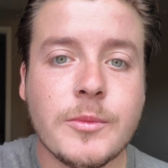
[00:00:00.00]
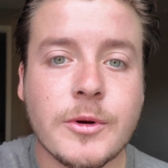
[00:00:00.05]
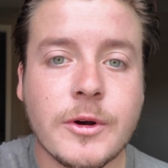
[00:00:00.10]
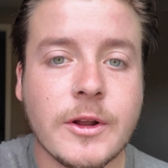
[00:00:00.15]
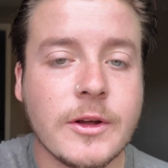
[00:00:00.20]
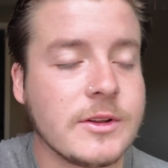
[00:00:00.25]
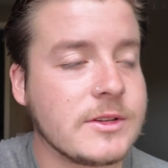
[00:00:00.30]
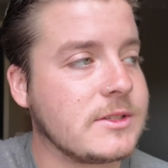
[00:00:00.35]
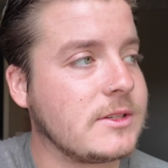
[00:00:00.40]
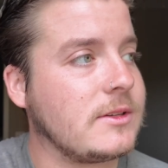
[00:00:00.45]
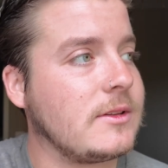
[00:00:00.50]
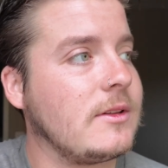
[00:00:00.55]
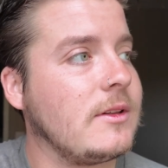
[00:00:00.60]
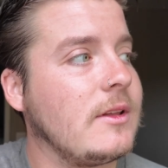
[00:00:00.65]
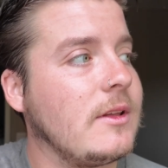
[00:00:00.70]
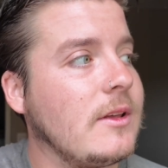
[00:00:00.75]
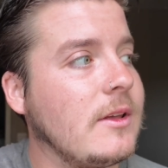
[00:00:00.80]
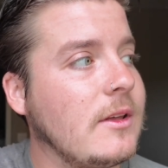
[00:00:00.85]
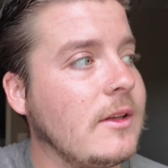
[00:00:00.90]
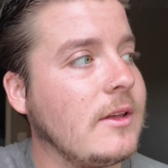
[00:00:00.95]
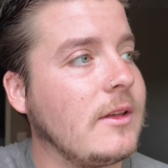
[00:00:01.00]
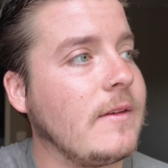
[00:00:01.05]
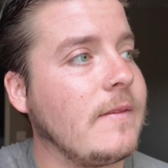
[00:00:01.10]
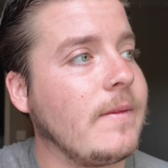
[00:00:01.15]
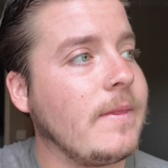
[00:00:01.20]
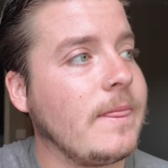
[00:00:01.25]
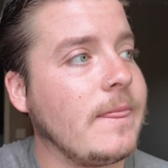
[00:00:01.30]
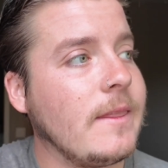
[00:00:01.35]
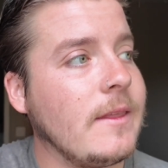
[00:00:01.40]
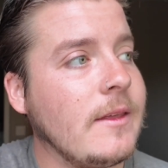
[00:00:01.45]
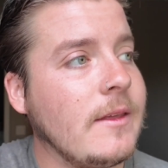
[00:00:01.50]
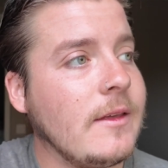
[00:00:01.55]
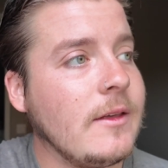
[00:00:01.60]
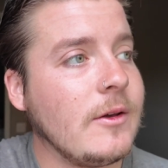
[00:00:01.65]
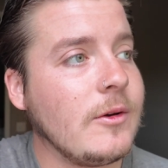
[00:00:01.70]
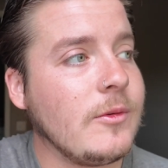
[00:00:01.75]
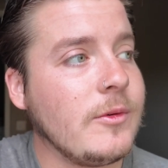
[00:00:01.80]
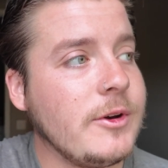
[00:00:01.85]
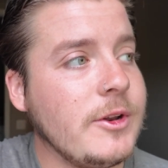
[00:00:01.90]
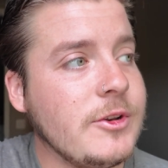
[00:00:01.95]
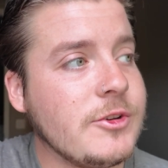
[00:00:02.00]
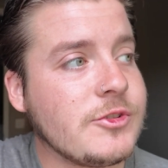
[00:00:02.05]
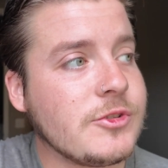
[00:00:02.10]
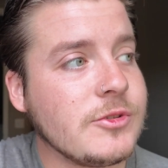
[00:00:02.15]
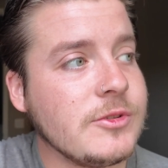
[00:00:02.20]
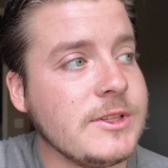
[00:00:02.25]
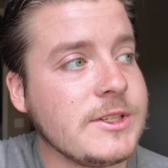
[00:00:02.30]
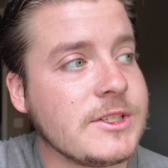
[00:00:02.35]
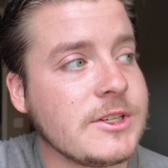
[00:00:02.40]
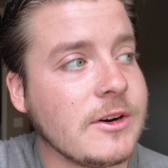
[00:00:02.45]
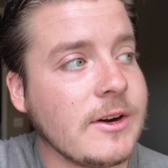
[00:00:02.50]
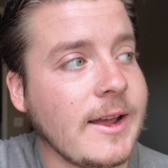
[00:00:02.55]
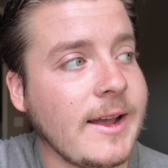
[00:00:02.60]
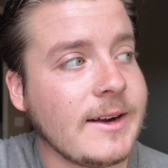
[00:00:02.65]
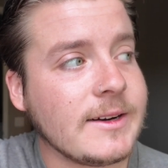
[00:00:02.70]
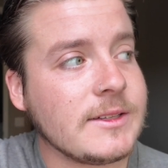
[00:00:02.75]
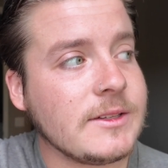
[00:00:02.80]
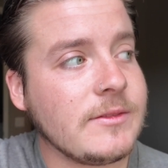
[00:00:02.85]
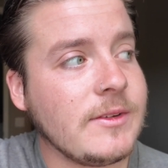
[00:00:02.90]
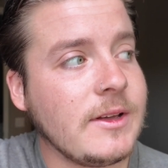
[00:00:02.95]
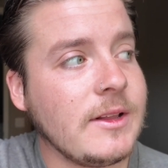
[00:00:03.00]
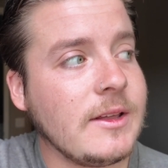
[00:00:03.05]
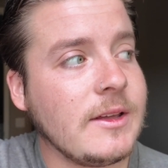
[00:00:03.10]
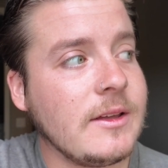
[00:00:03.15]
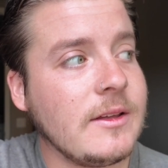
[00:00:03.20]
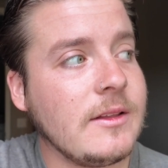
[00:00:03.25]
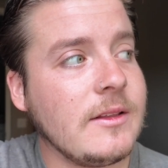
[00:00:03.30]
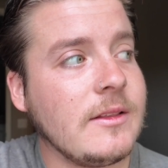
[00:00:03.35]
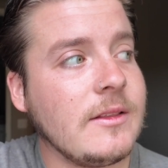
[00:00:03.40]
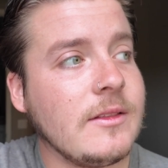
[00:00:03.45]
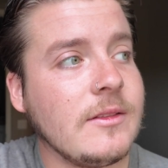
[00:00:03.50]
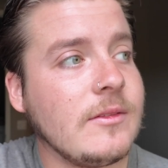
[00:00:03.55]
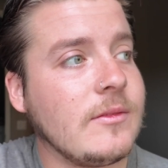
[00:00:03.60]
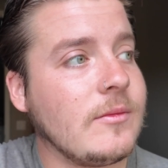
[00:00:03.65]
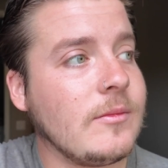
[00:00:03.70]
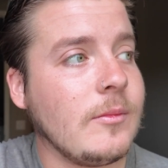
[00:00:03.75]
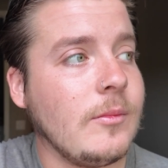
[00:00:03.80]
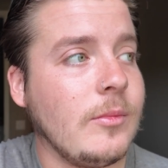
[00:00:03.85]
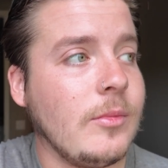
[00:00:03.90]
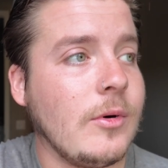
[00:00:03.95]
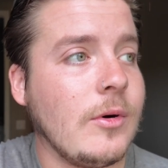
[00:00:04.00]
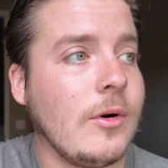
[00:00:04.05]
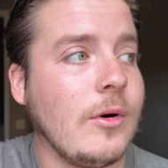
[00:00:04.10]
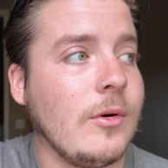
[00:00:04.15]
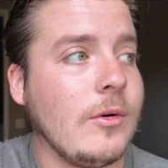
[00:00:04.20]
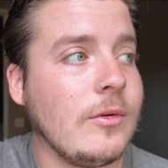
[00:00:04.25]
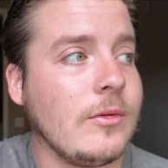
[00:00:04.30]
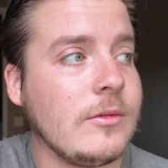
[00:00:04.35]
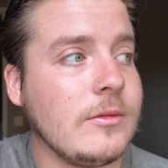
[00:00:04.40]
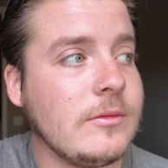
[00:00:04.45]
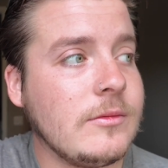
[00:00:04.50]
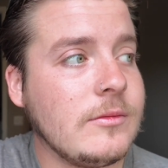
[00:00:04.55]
you pronounce it. When you truly start activating it, bro,